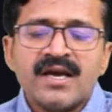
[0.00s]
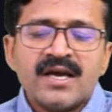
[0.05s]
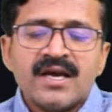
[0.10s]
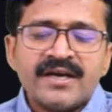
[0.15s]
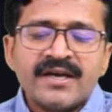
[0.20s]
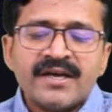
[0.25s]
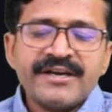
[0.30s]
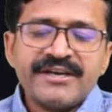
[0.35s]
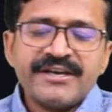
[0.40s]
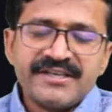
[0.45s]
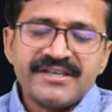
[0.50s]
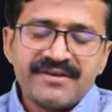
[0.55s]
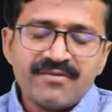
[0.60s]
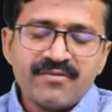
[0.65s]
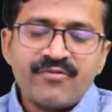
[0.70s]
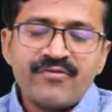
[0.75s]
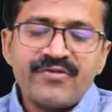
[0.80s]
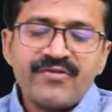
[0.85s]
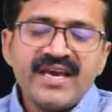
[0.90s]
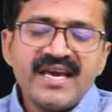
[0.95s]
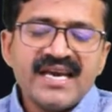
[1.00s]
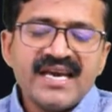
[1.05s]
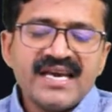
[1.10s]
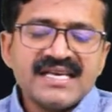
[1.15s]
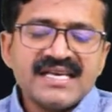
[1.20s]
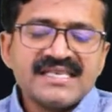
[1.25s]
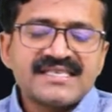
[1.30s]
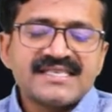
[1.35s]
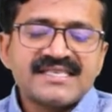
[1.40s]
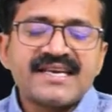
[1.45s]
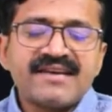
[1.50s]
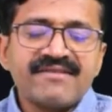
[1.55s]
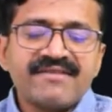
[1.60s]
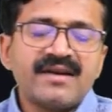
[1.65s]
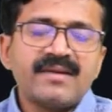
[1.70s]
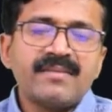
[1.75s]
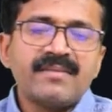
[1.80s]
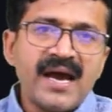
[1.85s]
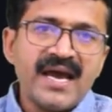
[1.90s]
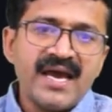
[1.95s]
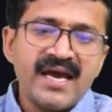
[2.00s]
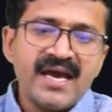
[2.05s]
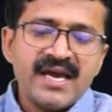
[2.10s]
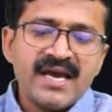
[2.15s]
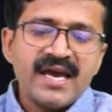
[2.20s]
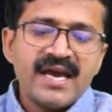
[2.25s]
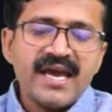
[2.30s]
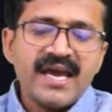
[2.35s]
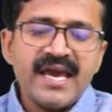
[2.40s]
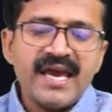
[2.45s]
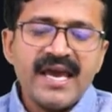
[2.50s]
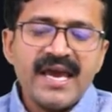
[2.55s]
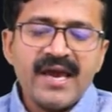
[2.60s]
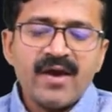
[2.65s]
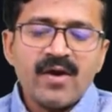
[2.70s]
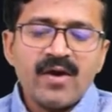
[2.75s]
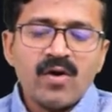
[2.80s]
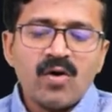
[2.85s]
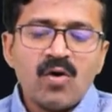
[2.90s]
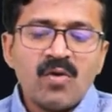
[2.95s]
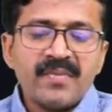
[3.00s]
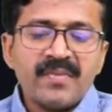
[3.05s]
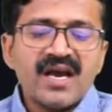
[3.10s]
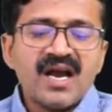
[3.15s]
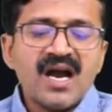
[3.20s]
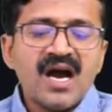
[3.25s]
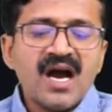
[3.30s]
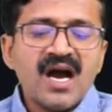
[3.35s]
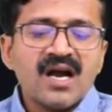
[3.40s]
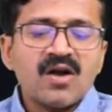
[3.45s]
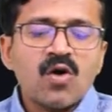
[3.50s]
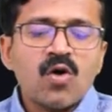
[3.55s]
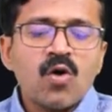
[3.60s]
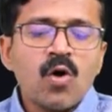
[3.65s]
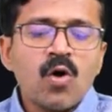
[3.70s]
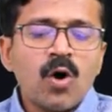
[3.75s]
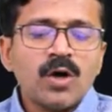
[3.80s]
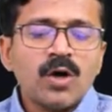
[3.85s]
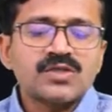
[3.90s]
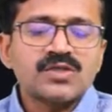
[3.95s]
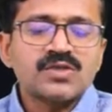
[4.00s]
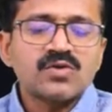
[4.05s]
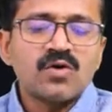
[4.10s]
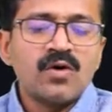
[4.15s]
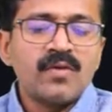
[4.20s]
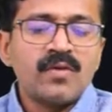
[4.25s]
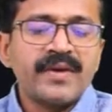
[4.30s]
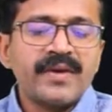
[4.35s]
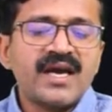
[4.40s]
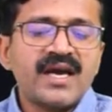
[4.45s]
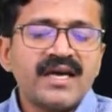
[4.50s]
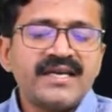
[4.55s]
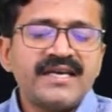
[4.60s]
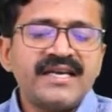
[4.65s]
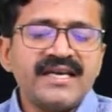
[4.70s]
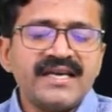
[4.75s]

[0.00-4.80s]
dt. V is given by a omega cos omega t.